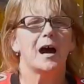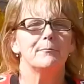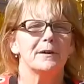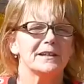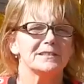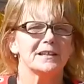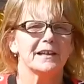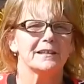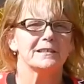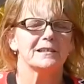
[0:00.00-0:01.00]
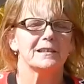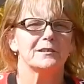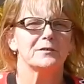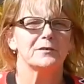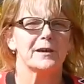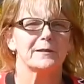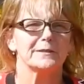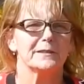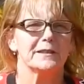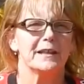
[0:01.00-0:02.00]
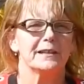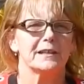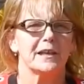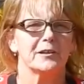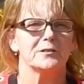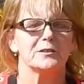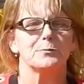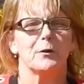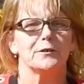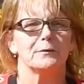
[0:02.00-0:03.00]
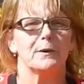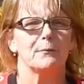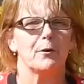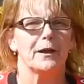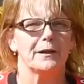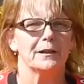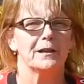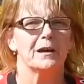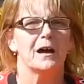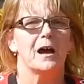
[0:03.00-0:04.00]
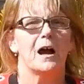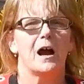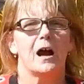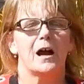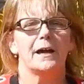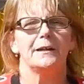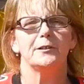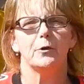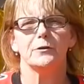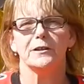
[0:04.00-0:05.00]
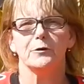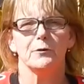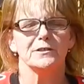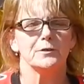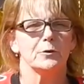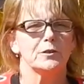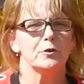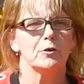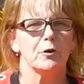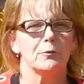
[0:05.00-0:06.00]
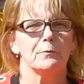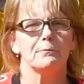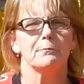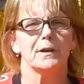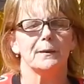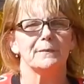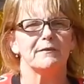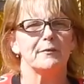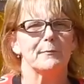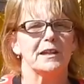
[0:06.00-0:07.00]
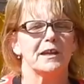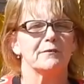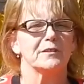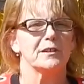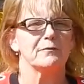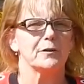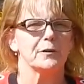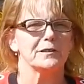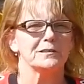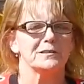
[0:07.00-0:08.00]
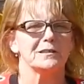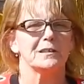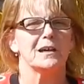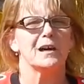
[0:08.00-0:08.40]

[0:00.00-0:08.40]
I'm metastatic. In 2008, the cancer spread to my brain. I know that there is no cure, but I'm living my life to the fullest.